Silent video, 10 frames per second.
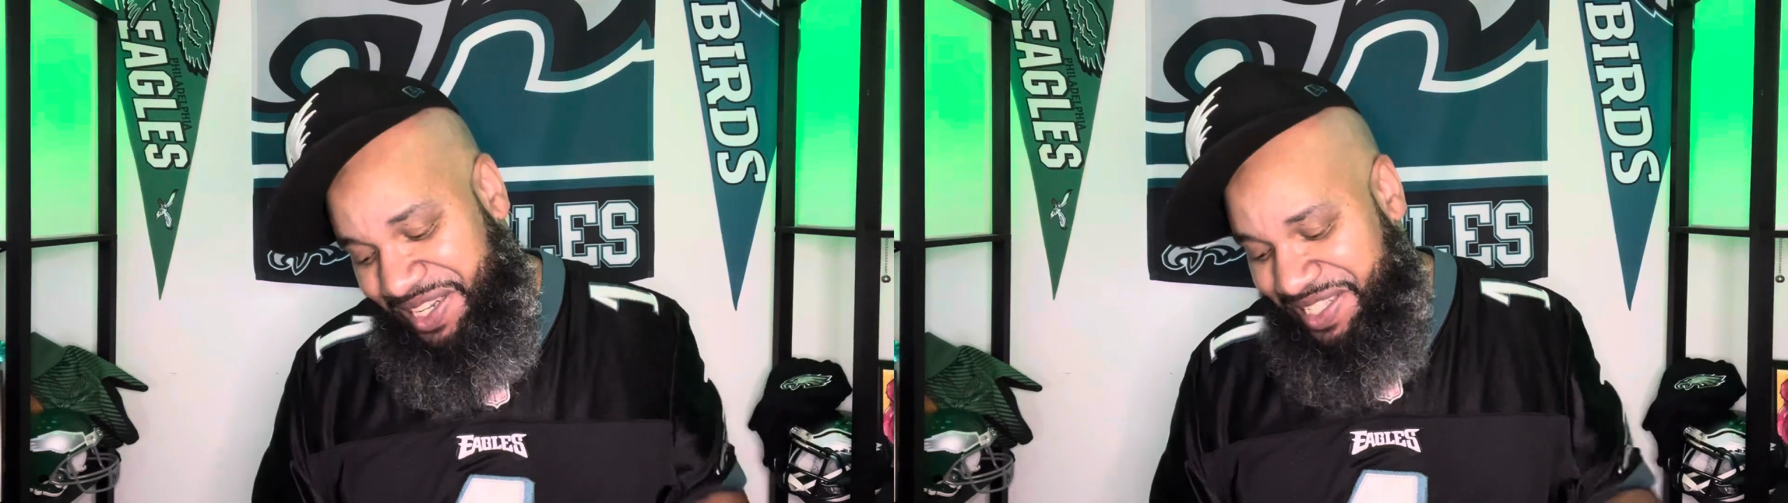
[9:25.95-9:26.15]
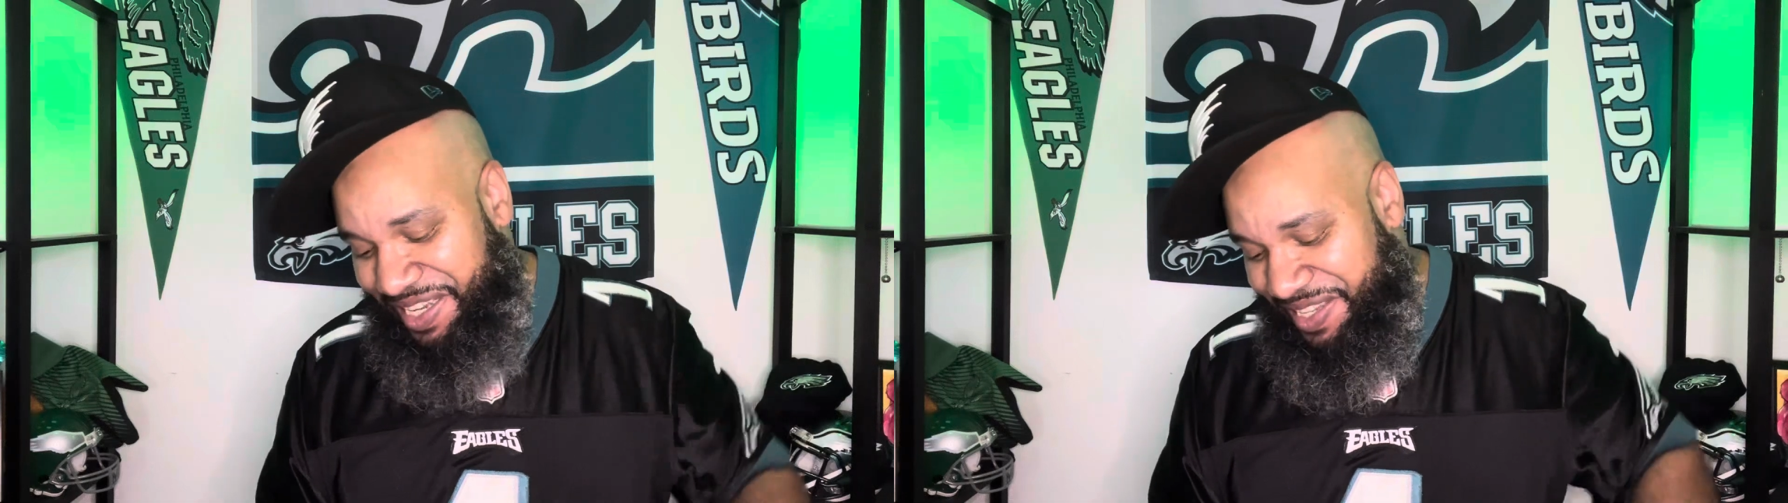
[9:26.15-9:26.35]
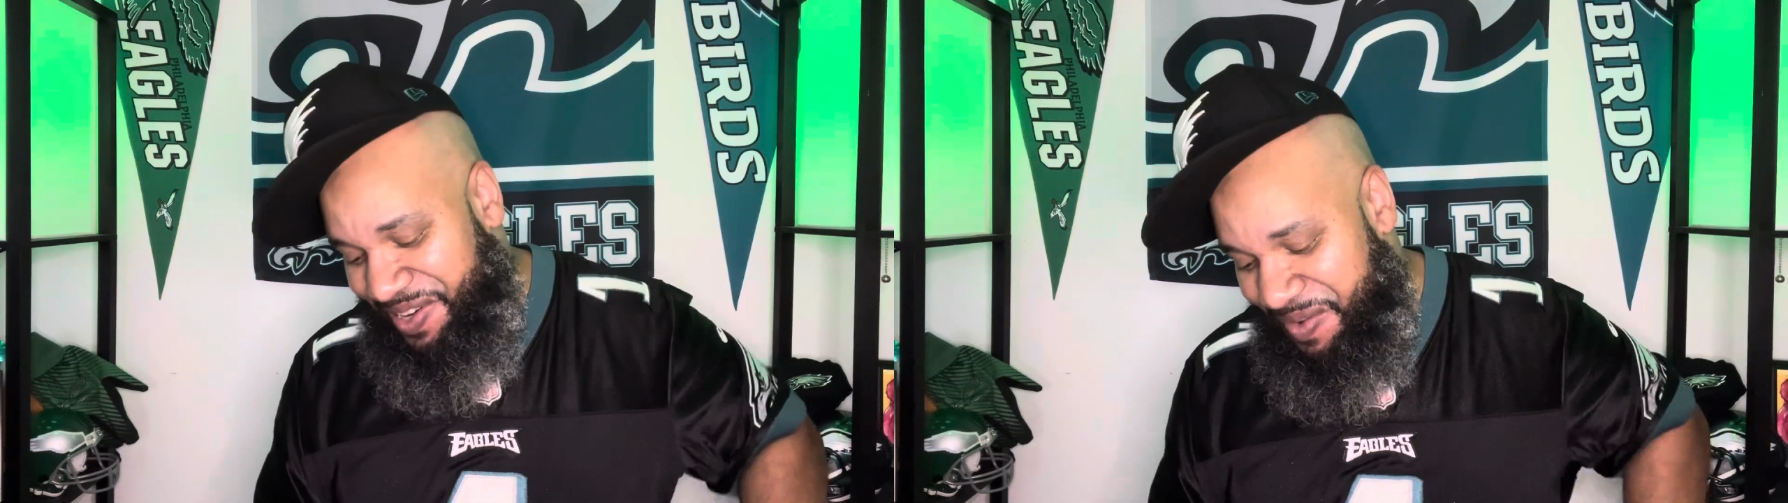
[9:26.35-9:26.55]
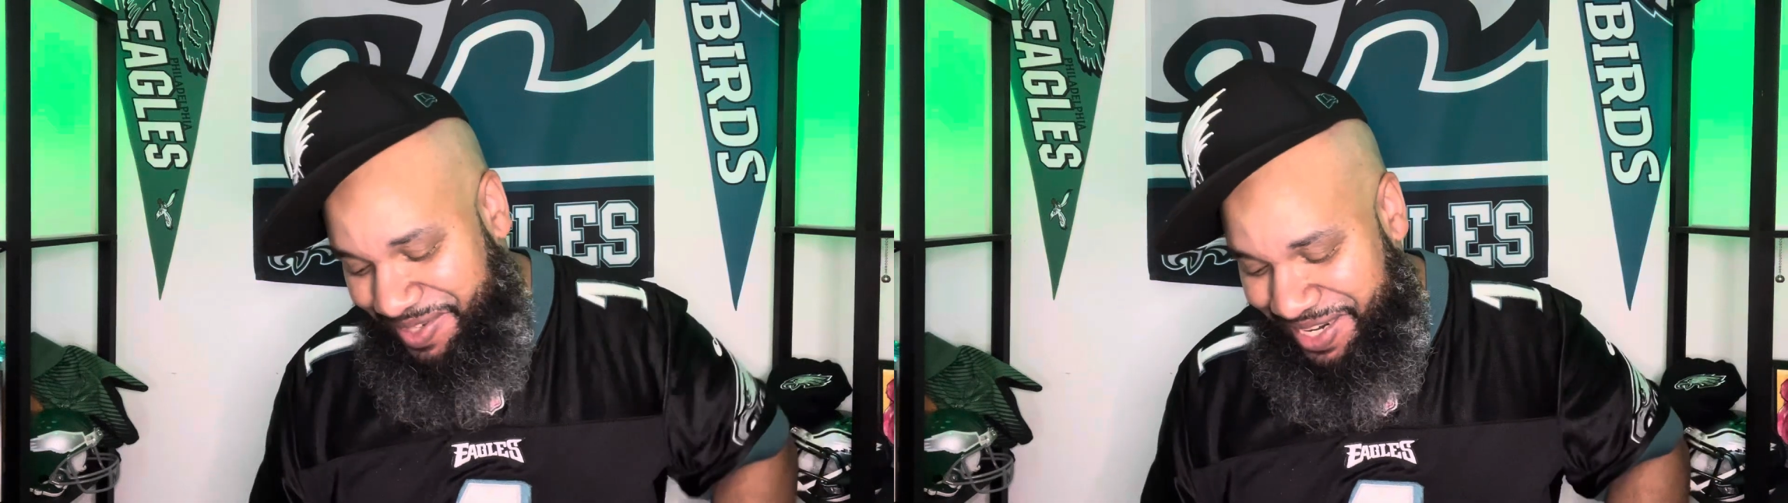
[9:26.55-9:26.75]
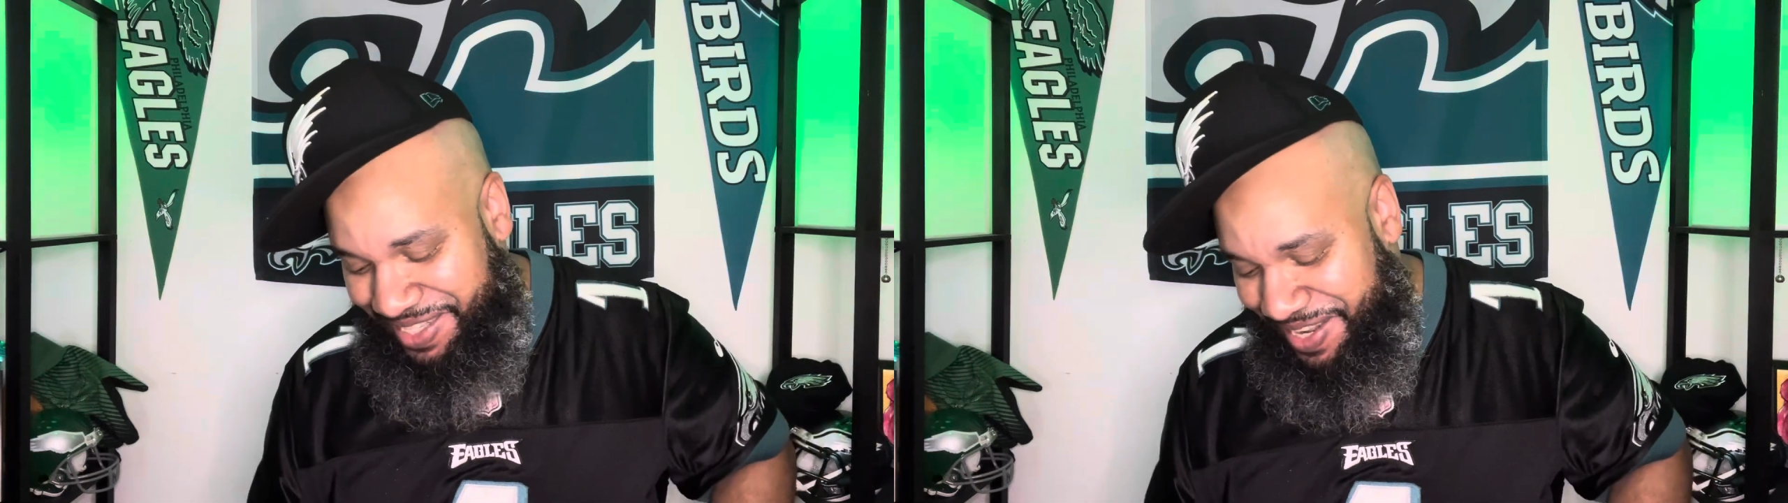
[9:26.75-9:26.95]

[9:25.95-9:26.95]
just have to get off my chest.